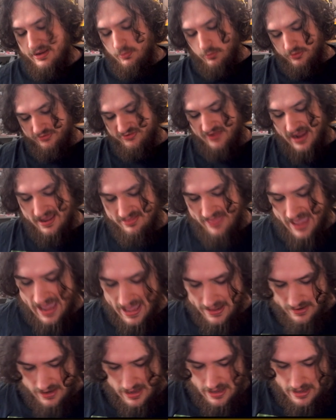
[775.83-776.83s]
We'll say
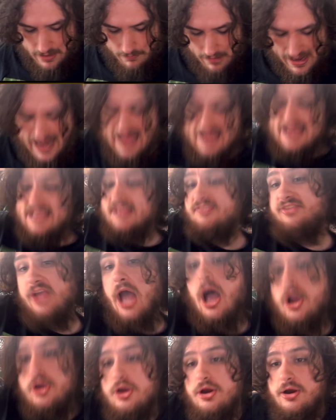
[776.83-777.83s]
that. And he's
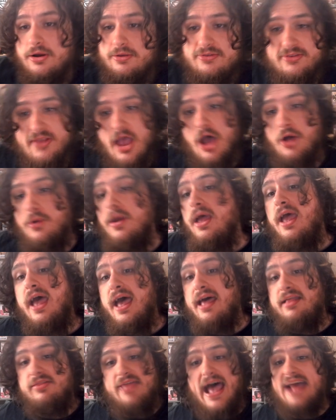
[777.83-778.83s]
younger, so
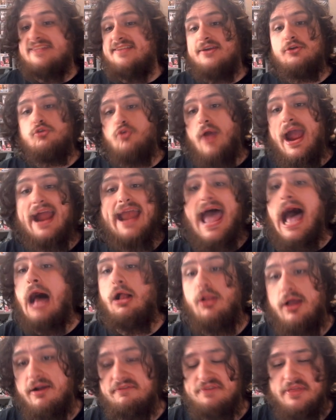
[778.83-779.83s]
that's a great
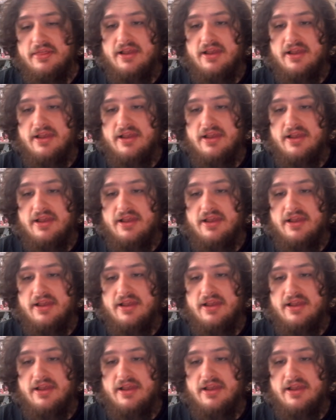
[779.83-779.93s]
outlook for the